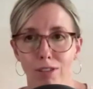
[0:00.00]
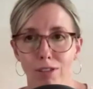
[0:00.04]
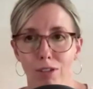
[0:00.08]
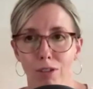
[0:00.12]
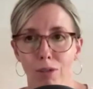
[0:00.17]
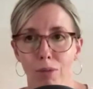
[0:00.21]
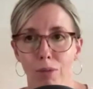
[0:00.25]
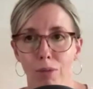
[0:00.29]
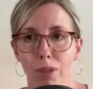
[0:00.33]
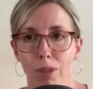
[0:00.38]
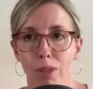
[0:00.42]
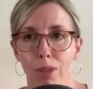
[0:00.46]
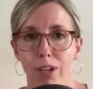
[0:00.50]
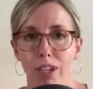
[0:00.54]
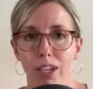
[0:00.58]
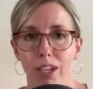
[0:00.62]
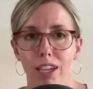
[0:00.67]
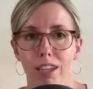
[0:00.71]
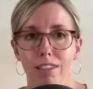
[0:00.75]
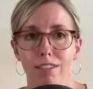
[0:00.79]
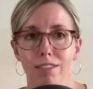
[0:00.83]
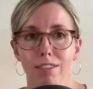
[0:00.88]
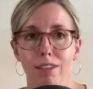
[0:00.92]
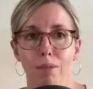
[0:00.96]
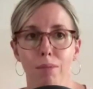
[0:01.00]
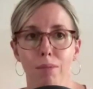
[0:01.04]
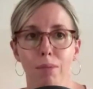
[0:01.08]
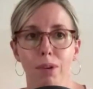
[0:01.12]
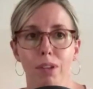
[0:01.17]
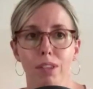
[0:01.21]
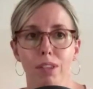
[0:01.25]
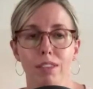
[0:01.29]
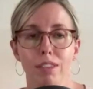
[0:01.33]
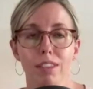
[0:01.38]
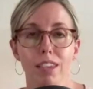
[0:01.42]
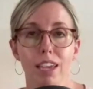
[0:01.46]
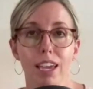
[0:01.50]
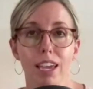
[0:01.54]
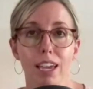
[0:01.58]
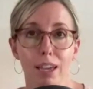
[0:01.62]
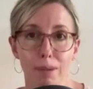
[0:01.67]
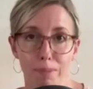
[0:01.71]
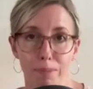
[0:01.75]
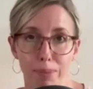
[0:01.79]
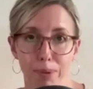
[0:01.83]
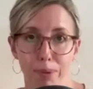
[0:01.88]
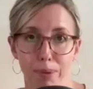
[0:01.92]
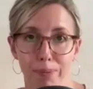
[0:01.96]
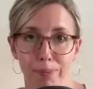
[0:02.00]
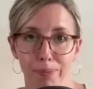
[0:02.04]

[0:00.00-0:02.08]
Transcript: So we look at someone's hip,